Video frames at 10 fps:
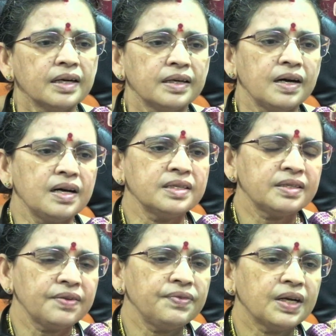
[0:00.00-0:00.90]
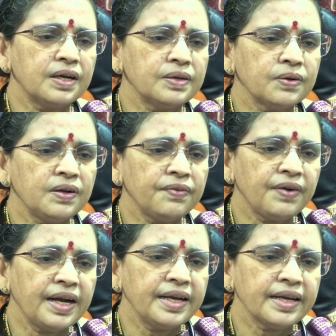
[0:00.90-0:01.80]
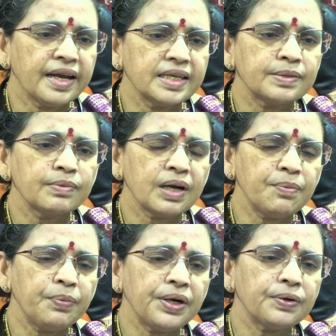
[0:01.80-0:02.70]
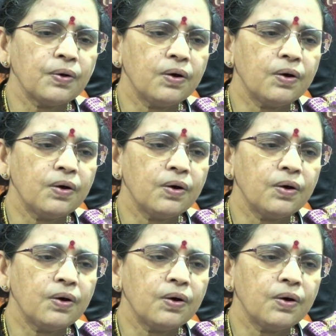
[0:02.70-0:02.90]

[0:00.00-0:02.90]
Cost of the control of ida gas compared to